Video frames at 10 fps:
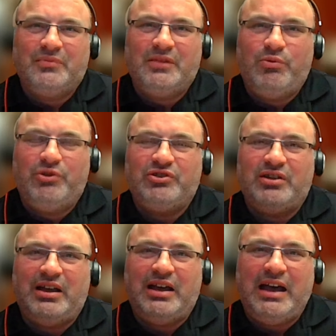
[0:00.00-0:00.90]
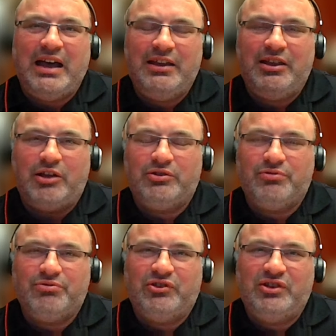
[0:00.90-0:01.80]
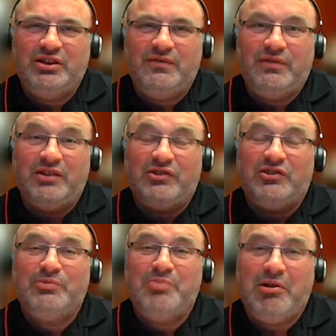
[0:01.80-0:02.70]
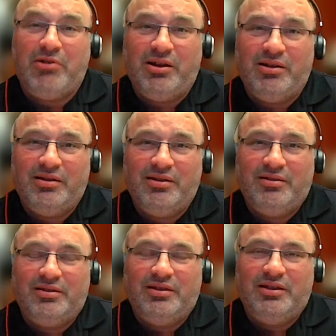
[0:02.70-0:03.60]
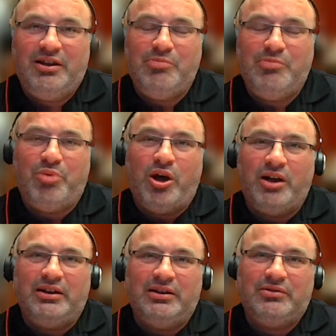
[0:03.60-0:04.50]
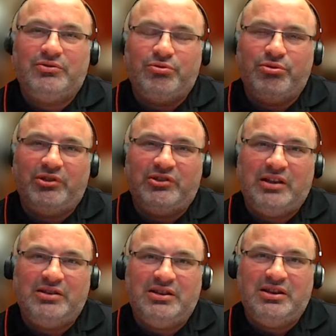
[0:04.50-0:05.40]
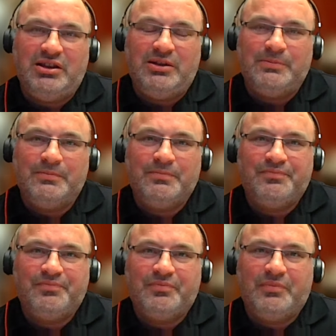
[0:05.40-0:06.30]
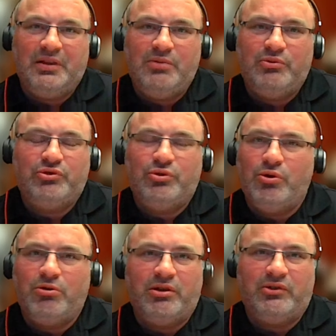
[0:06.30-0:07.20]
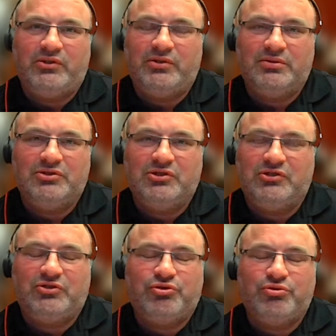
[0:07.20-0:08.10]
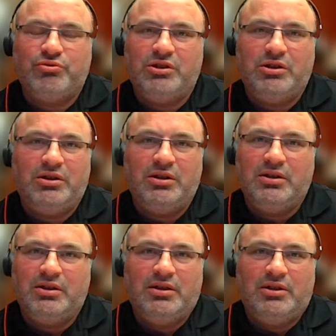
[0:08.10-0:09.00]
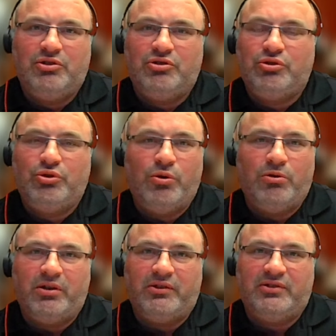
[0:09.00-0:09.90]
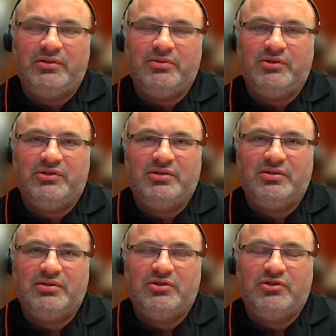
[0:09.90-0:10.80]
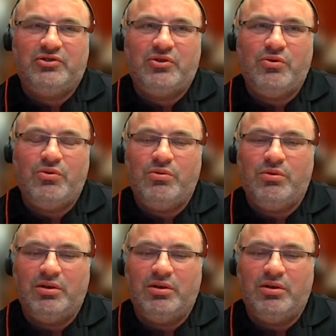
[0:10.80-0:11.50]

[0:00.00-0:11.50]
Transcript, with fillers: which I got to receive in spirit and in body through this NDE. It was glorious, just truly glorious. It was so